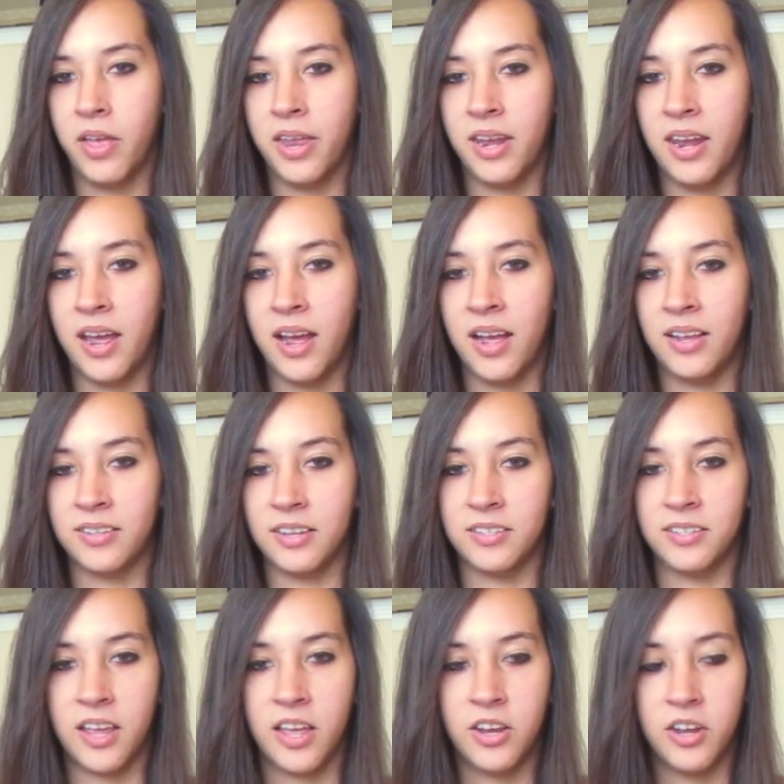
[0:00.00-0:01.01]
And as I
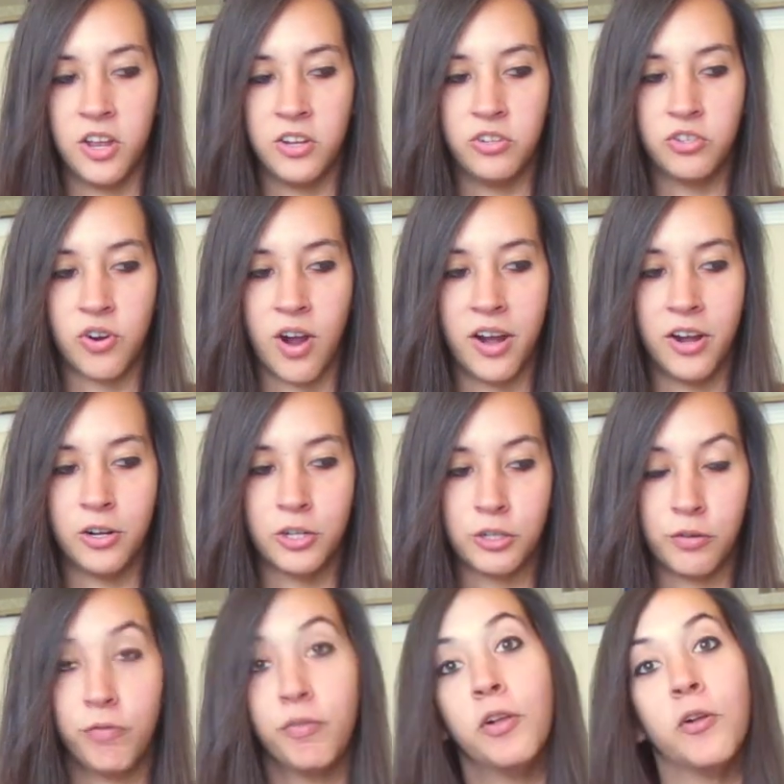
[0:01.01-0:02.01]
said,
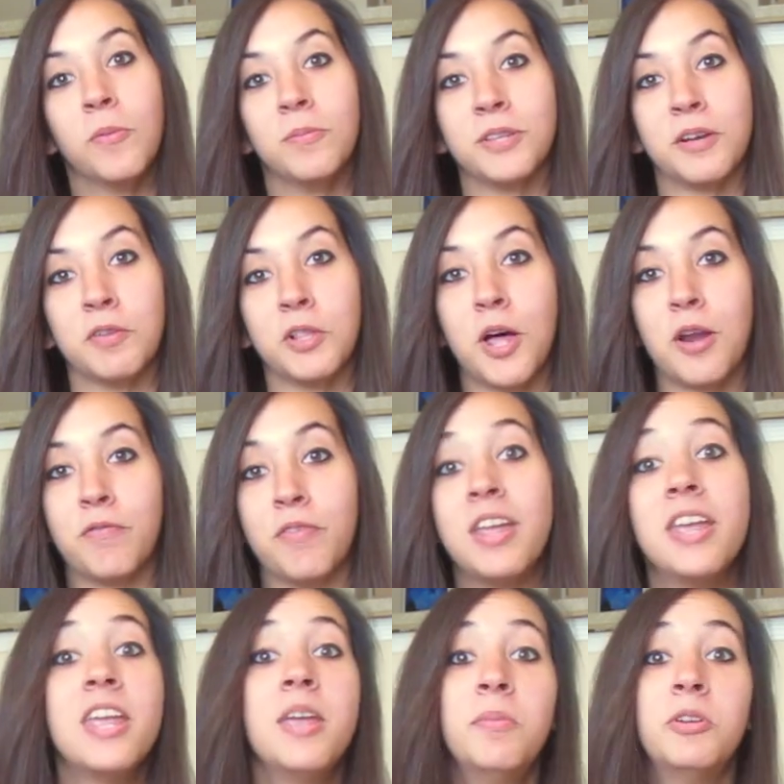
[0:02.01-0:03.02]
Dreyer's films have a lot of
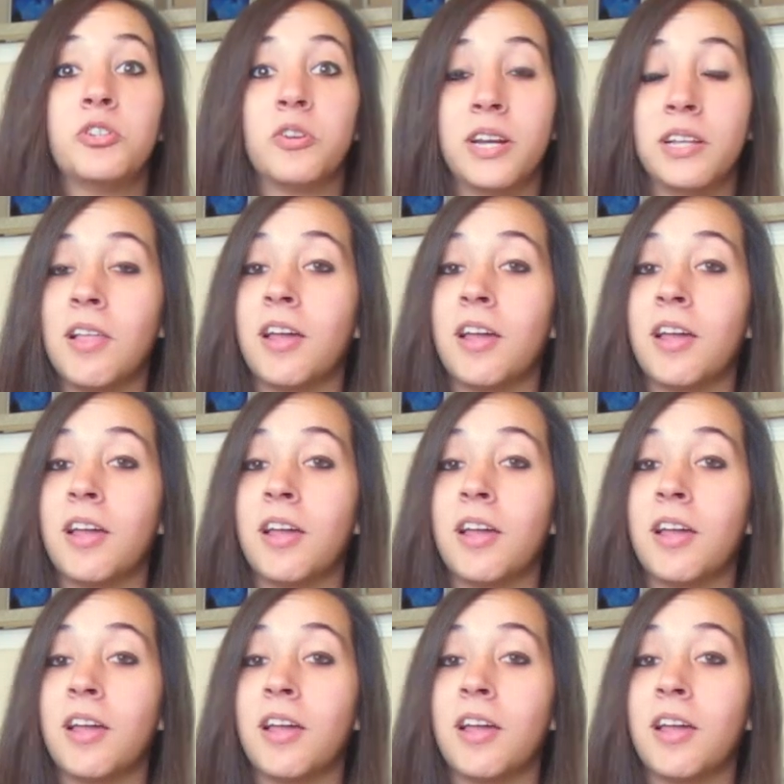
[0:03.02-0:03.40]
imagery,